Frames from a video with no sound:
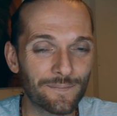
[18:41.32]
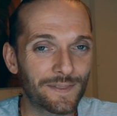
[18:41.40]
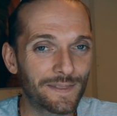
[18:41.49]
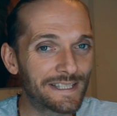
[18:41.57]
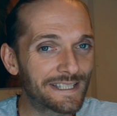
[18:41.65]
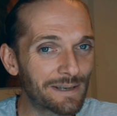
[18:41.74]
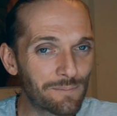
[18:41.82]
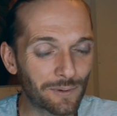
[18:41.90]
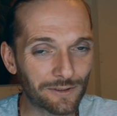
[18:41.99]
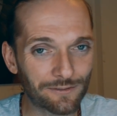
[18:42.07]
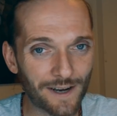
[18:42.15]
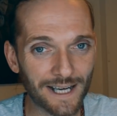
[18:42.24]
the simple
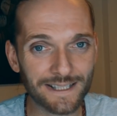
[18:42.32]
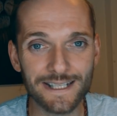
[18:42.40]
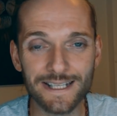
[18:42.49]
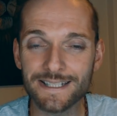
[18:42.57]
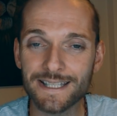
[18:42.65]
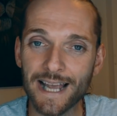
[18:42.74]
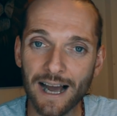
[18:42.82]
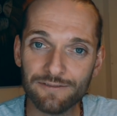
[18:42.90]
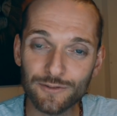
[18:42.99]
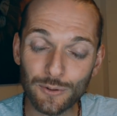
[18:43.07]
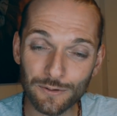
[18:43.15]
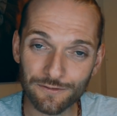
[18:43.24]
fact is they have
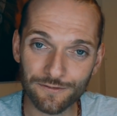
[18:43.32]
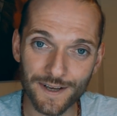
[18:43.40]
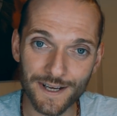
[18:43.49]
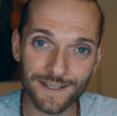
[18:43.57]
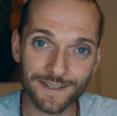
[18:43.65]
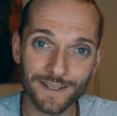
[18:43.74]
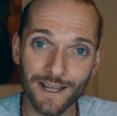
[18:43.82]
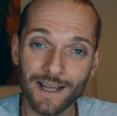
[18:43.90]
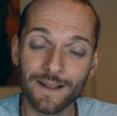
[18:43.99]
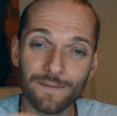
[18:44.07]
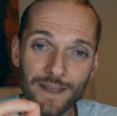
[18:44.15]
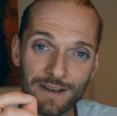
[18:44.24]
no faith.
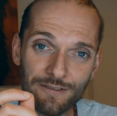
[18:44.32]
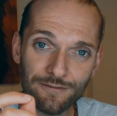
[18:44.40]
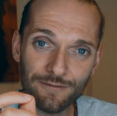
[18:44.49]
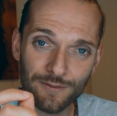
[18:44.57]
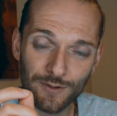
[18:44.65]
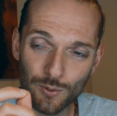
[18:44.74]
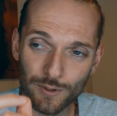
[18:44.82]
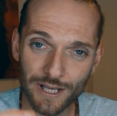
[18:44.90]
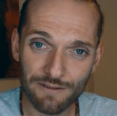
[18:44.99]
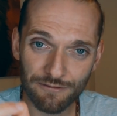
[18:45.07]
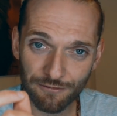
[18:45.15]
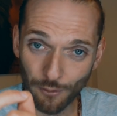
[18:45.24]
If you
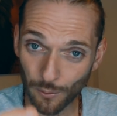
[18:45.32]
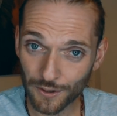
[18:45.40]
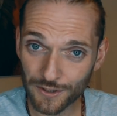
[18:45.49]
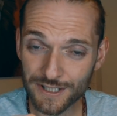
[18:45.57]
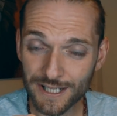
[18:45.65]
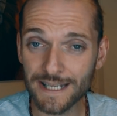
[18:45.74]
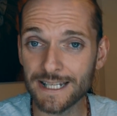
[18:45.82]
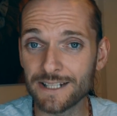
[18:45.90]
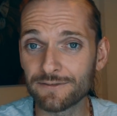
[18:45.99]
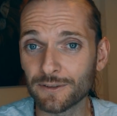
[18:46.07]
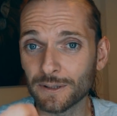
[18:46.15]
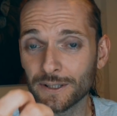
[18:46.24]
give focus to
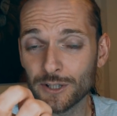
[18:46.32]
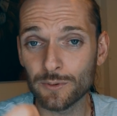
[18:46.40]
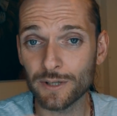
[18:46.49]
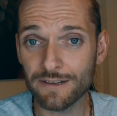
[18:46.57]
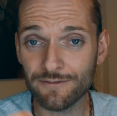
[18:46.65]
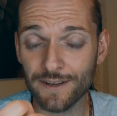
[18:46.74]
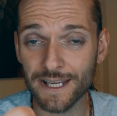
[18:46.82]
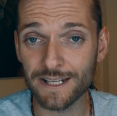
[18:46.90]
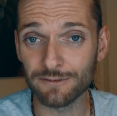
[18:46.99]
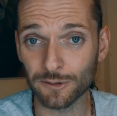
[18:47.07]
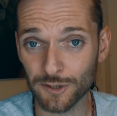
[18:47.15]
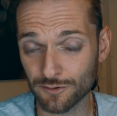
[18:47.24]
evil, you give
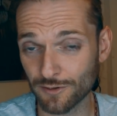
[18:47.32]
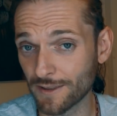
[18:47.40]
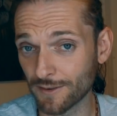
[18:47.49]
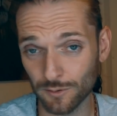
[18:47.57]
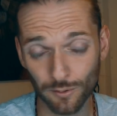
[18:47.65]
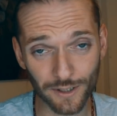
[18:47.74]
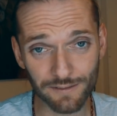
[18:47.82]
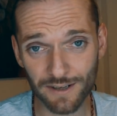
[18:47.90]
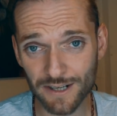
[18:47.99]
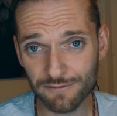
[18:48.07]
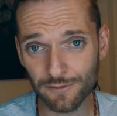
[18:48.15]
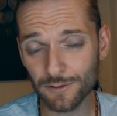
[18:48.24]
evil strength. Don't give any
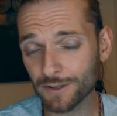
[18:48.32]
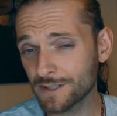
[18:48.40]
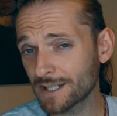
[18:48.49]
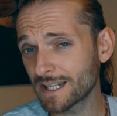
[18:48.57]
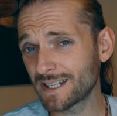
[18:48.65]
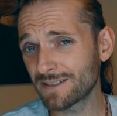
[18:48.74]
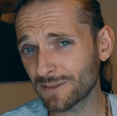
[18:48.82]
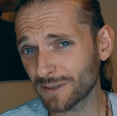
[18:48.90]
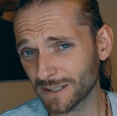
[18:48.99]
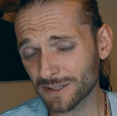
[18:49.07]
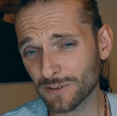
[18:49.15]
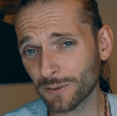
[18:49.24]
focus to evil,
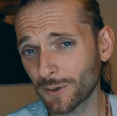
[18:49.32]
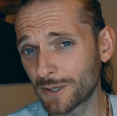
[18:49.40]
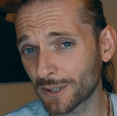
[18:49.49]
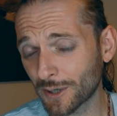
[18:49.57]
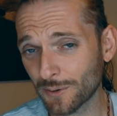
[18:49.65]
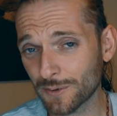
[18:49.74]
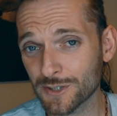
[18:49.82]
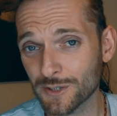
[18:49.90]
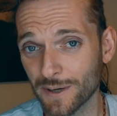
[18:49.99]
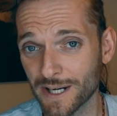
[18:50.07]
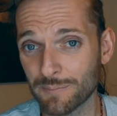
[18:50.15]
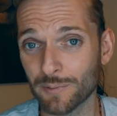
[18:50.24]
it's not going to cause you
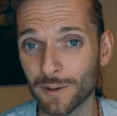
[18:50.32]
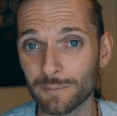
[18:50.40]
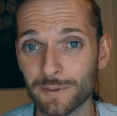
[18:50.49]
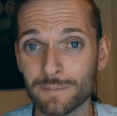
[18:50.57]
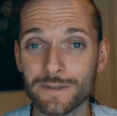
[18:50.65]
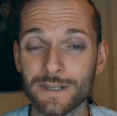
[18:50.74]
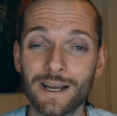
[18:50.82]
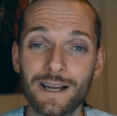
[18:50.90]
any problems.